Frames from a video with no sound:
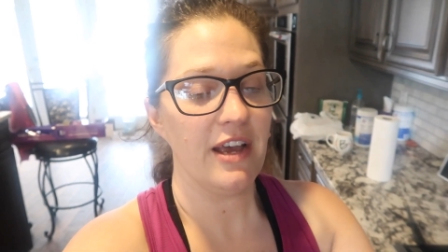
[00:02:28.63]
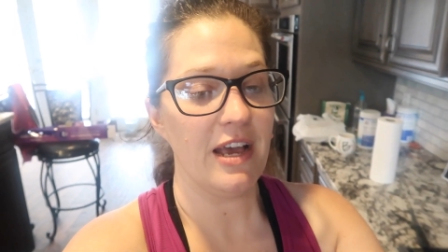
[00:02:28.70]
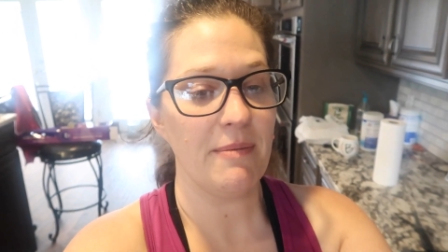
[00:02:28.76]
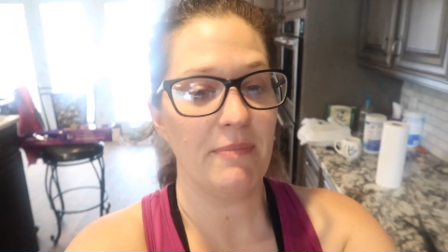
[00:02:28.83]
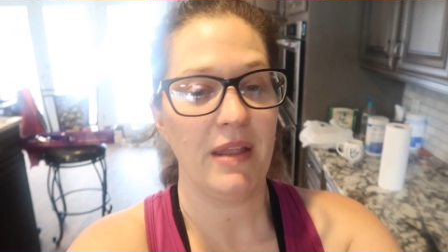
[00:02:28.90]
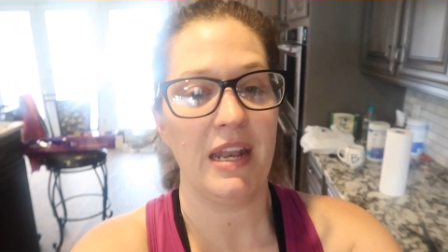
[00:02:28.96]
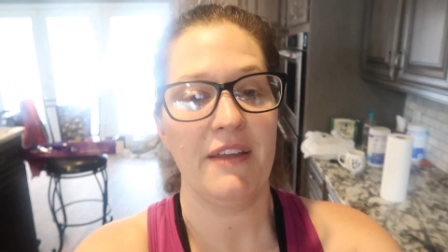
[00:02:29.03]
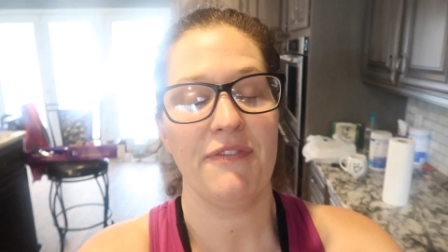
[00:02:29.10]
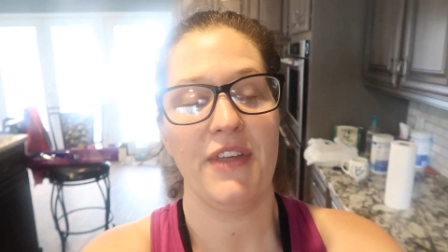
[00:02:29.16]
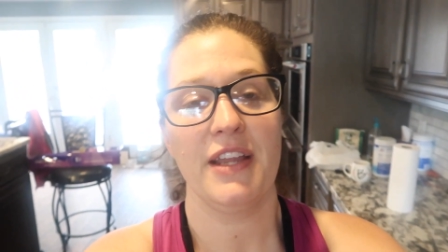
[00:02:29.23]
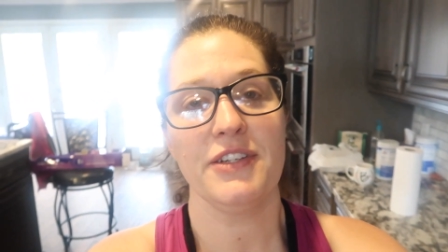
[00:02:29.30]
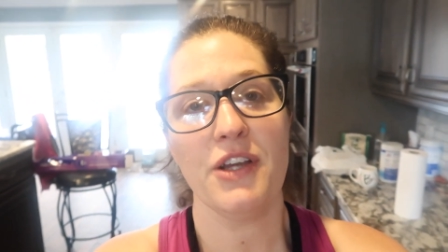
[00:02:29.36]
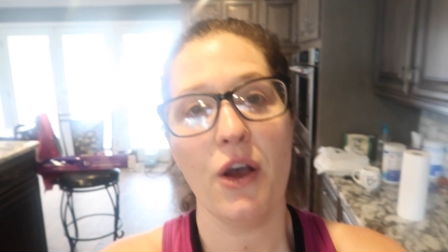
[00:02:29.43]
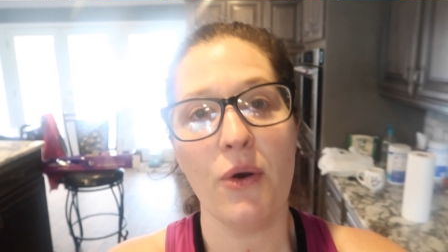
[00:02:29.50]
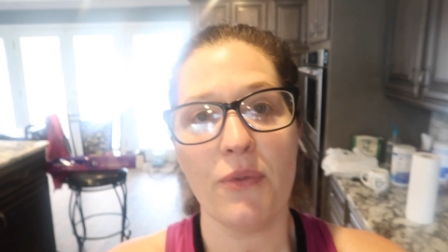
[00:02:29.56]
Um, and if
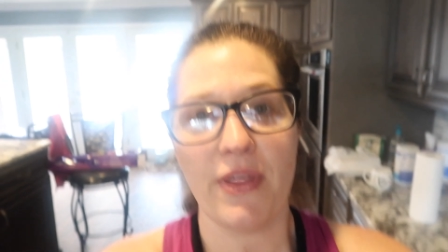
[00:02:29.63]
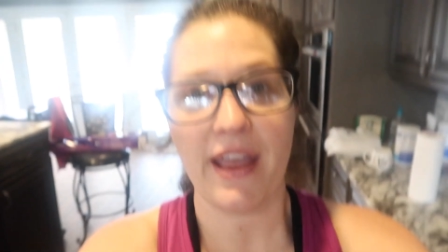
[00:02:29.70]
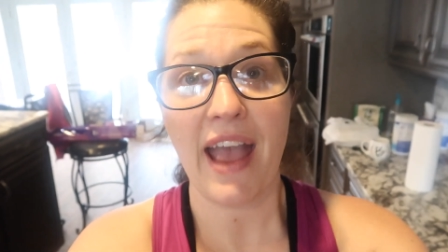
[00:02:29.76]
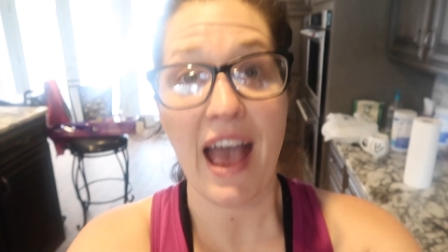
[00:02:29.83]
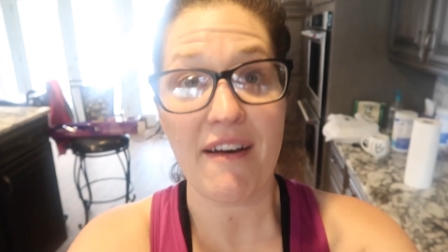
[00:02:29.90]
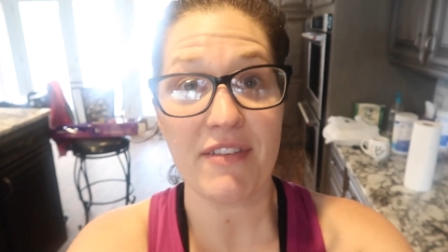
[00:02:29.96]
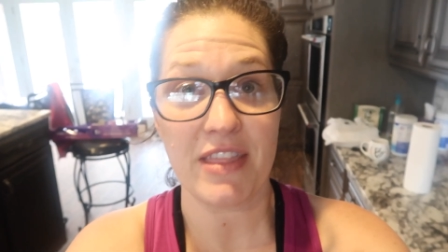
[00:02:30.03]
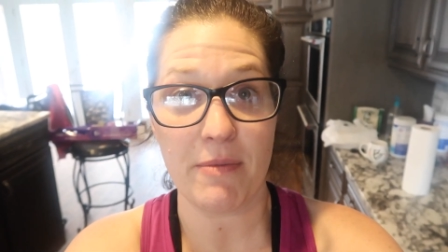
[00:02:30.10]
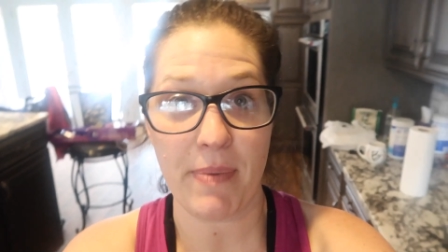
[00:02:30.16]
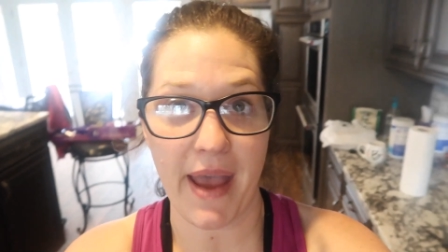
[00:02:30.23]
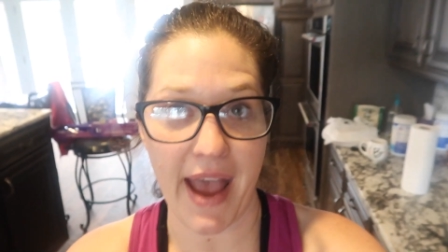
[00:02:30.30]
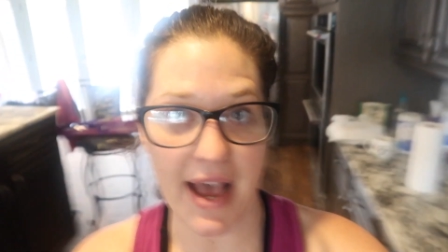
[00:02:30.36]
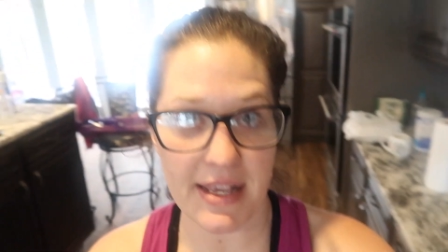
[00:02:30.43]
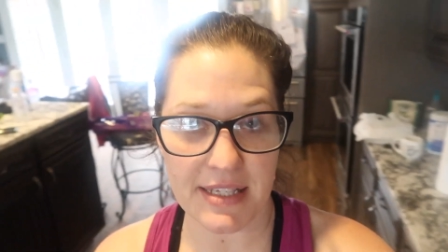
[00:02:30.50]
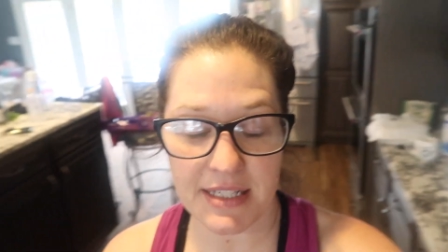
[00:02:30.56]
they don't, they have in the
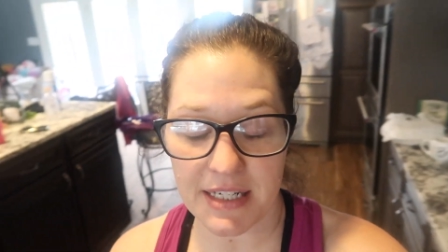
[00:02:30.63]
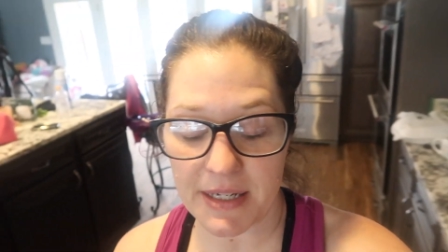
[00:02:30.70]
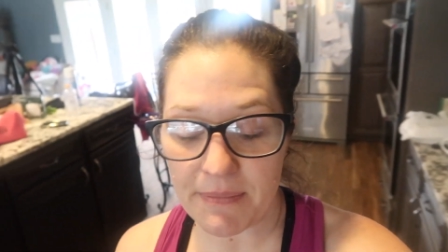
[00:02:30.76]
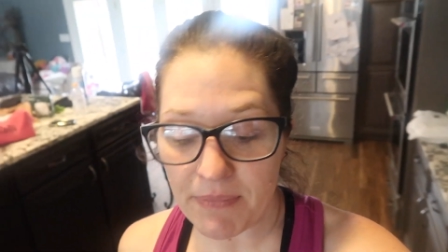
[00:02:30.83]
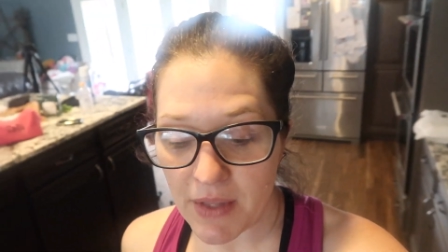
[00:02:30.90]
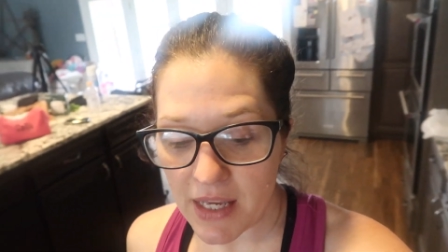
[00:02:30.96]
past.